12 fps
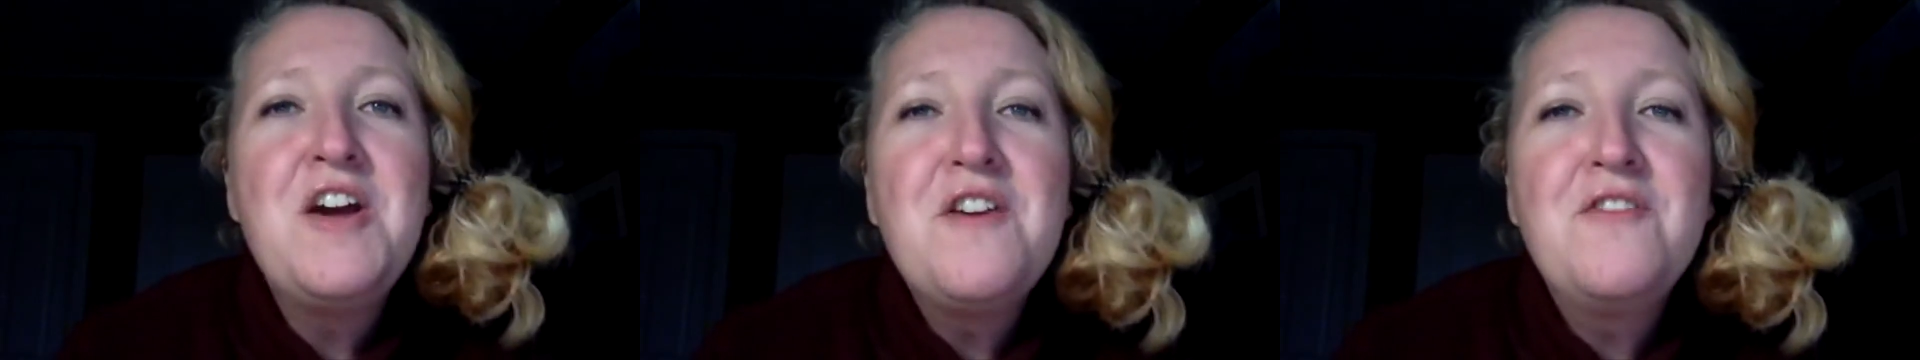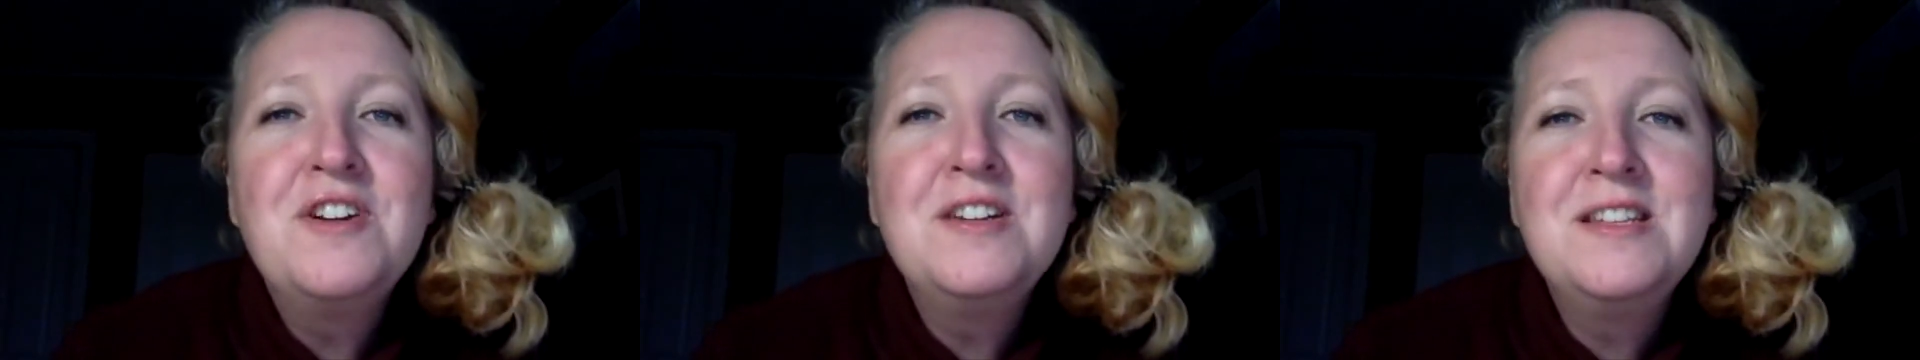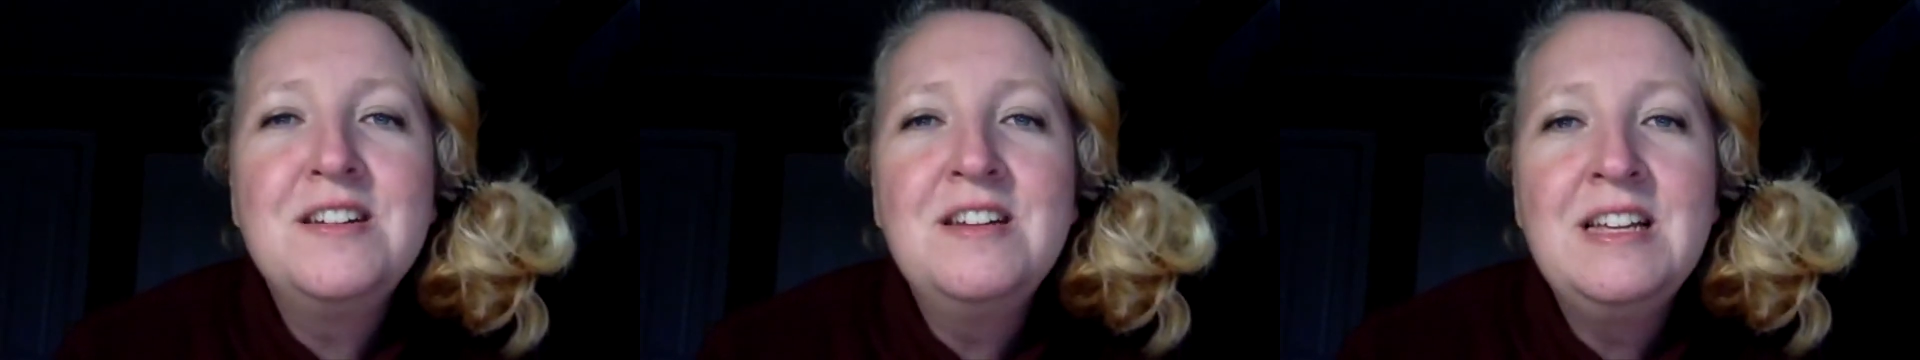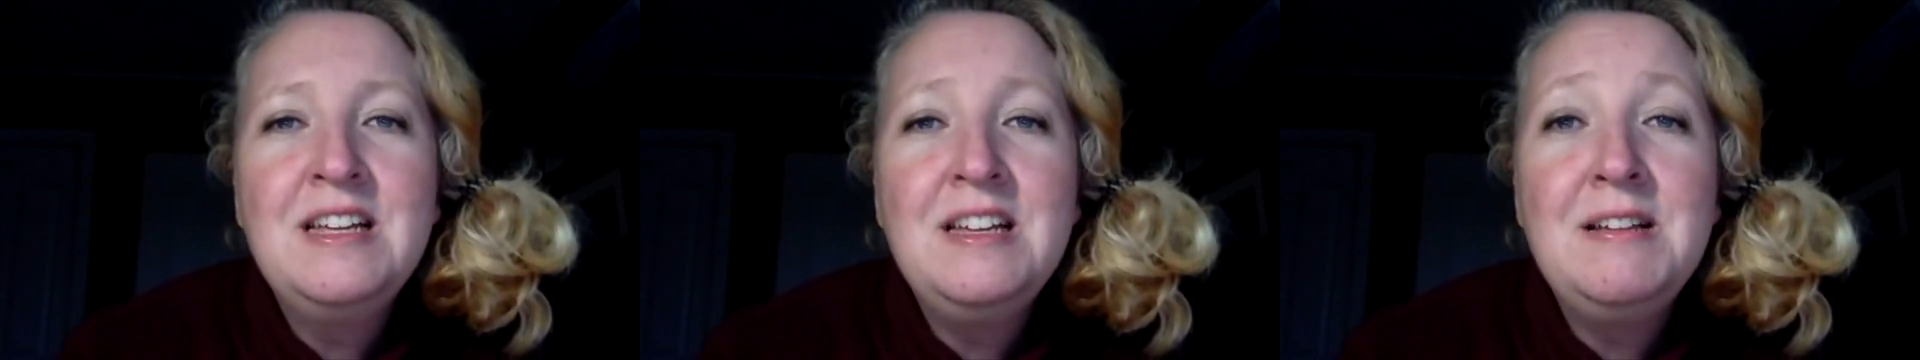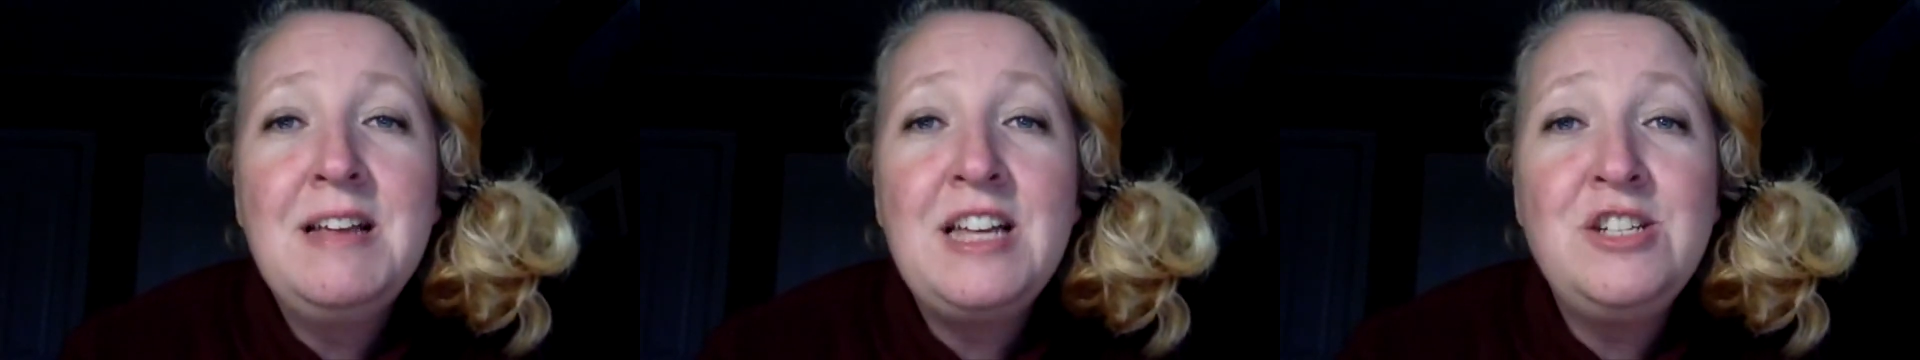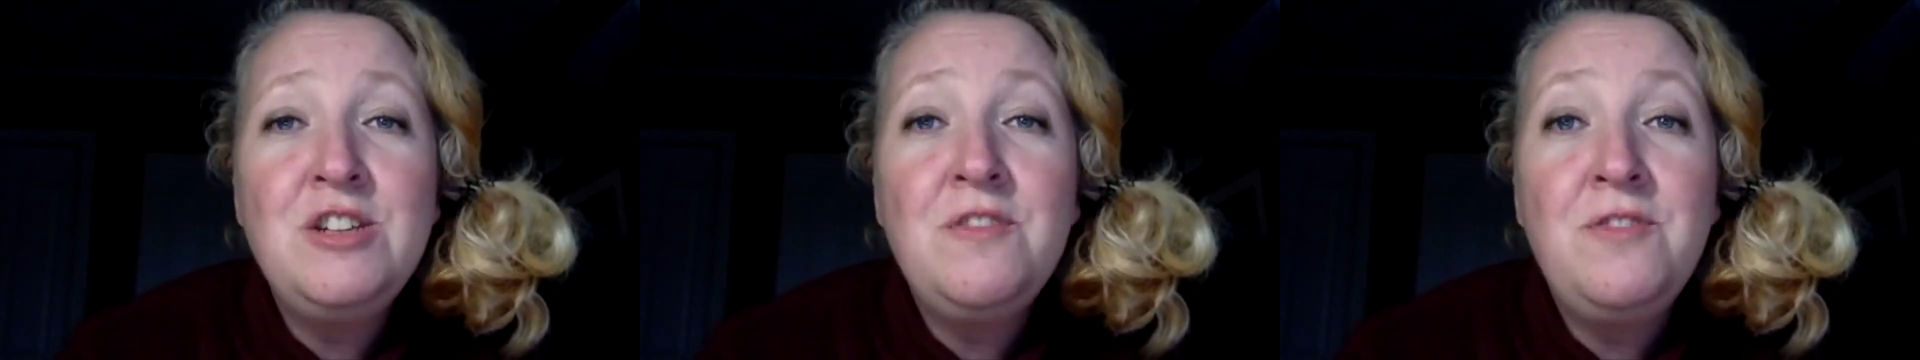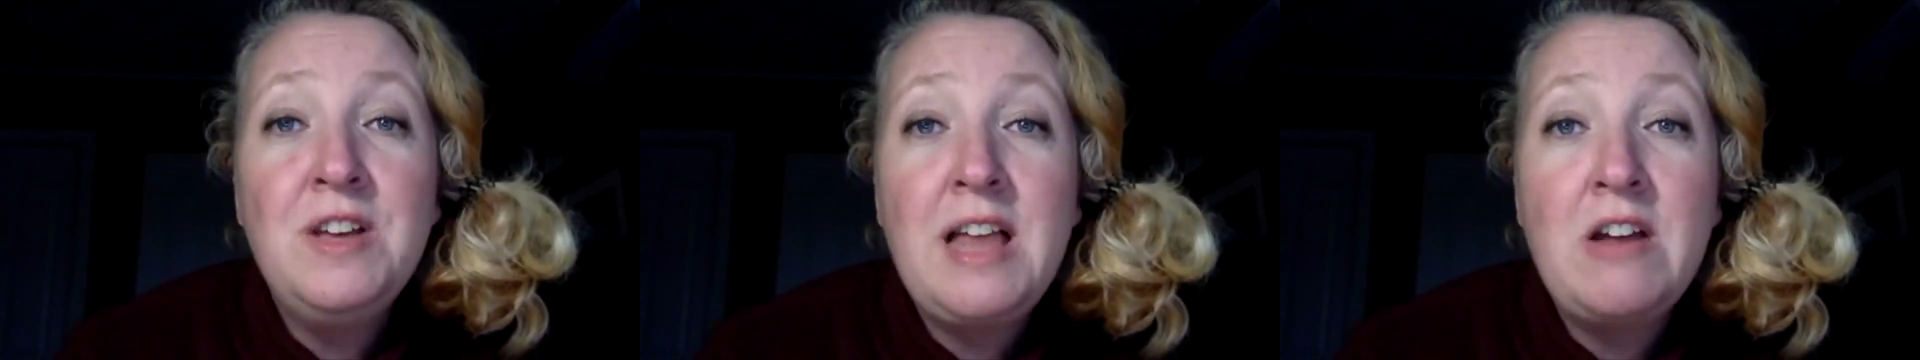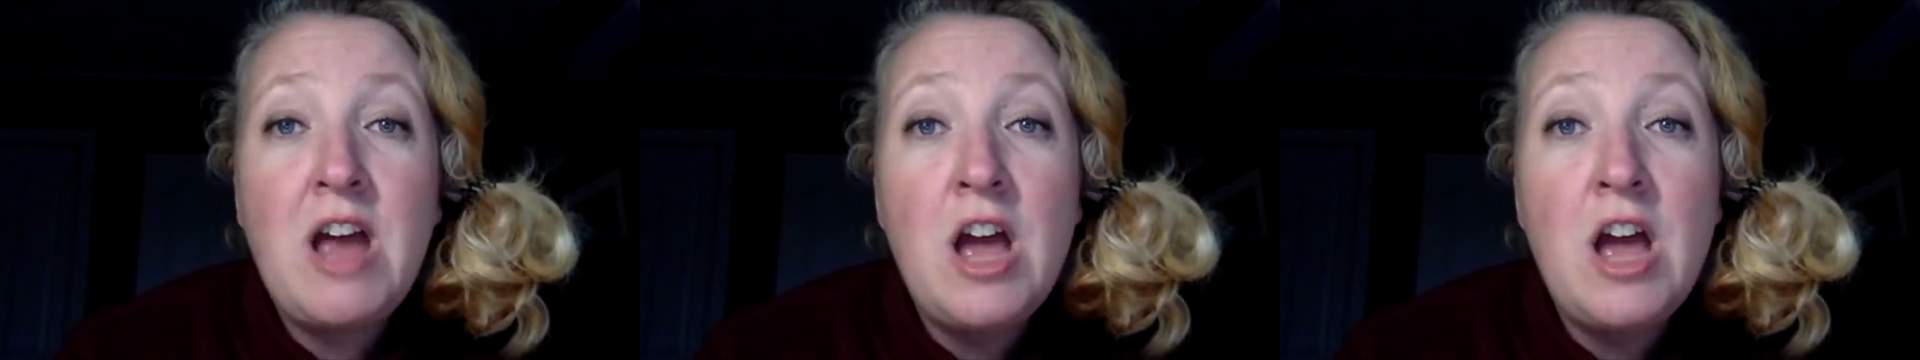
First, they're going to get you to fill out